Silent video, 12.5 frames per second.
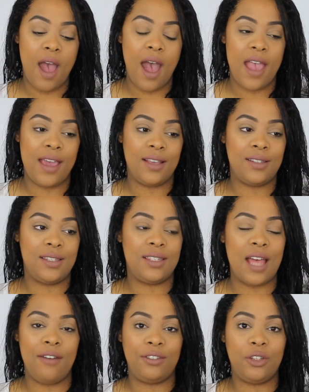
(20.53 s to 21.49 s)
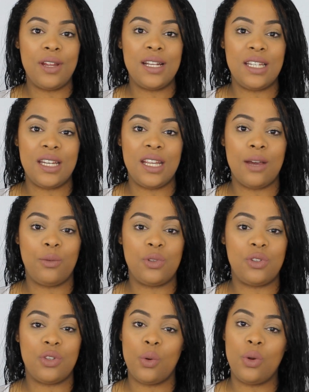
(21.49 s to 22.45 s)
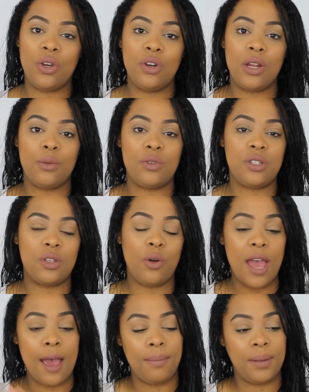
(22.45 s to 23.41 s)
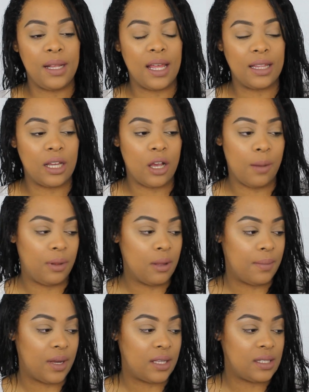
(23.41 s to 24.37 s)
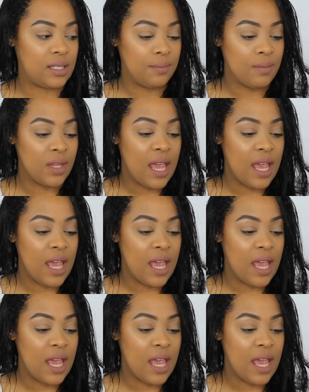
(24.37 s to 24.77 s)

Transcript: After I did it, I was so good, I was so happy, like the couple of months,